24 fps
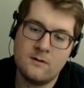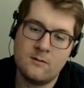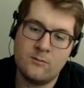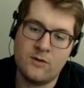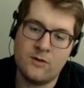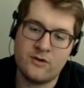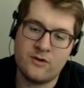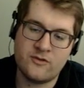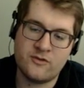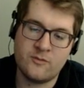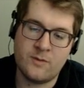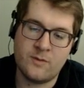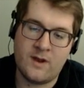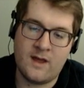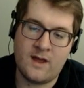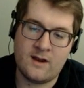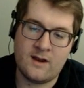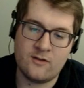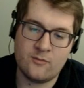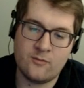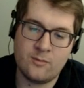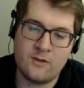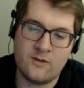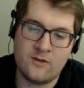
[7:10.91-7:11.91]
Bunch of
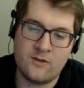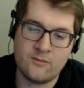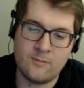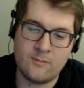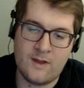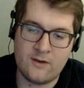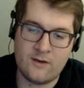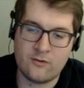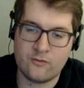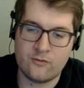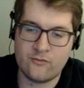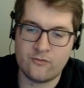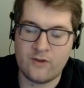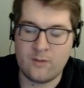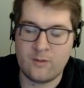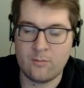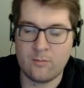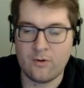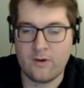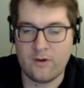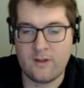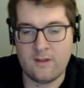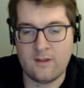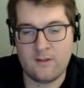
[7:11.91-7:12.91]
bananas plus Mantle
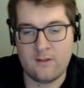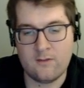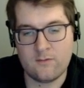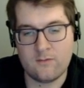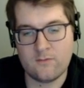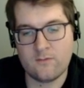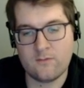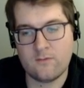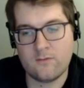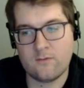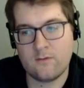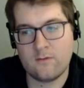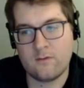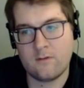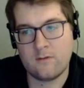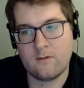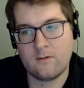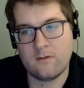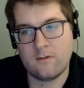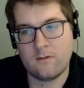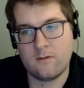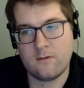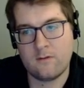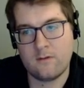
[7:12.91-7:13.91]
Shaper is
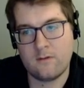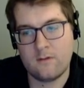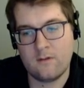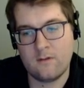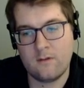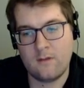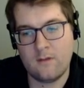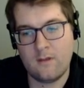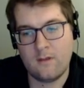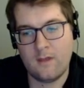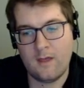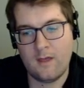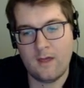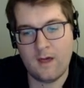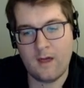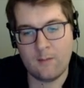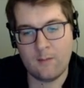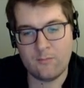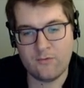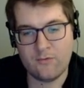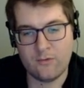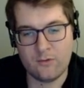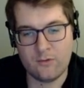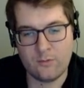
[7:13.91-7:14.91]

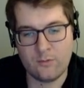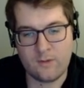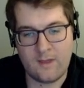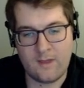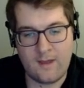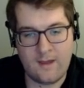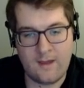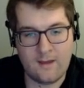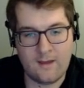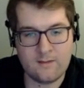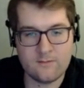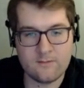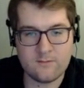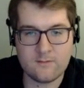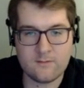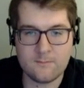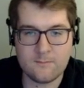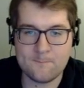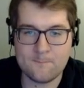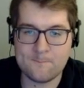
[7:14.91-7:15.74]
absolute gas.